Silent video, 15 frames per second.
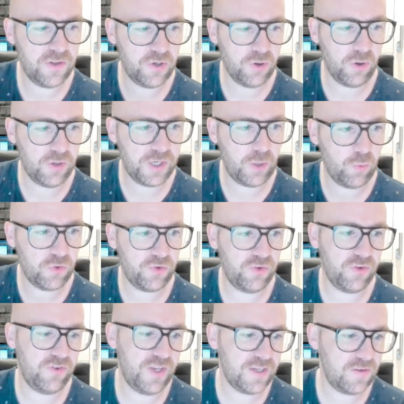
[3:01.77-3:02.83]
the downlink was
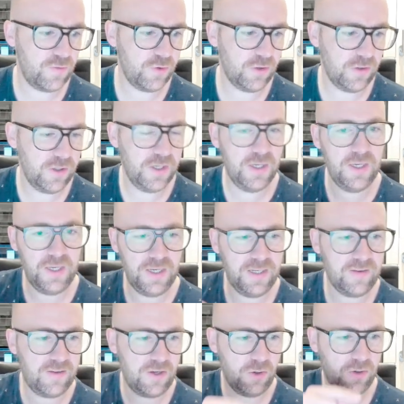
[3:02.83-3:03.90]
successful,
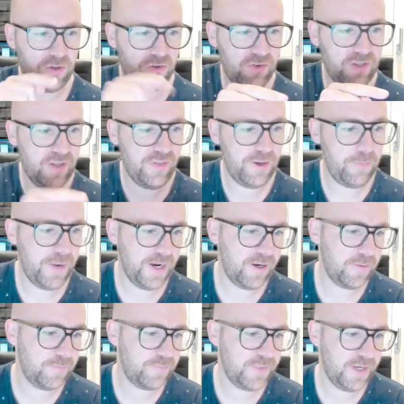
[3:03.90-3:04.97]
it's going to send that back
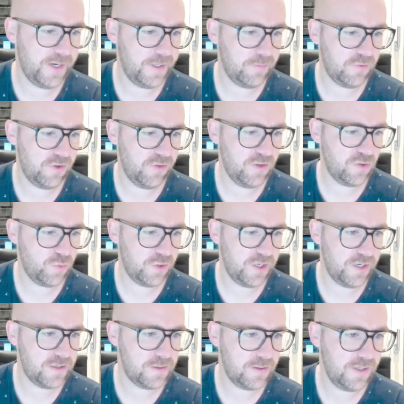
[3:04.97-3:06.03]
um, to this one
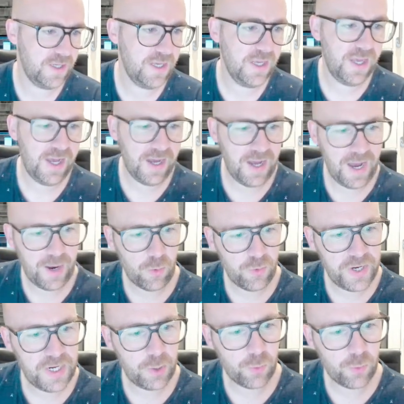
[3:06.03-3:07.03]
here. I really,